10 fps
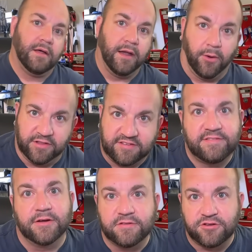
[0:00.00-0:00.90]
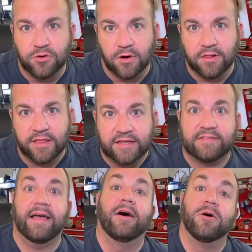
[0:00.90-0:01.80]
Now, it's still too early to
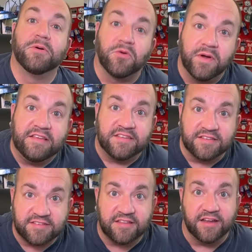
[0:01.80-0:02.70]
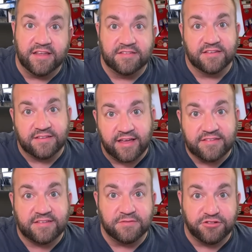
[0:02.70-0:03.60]
tell, but recent studies and
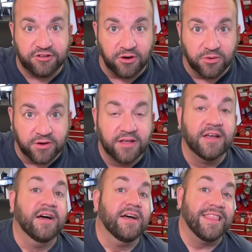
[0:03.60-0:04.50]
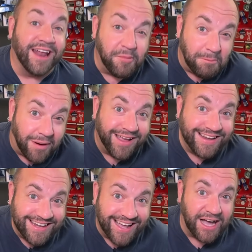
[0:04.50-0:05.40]
tests have shown that I might
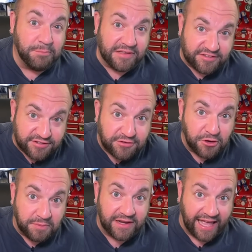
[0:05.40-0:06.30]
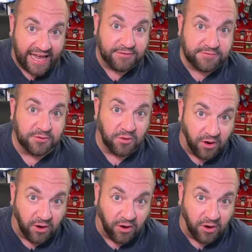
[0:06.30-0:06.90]
not be stupid after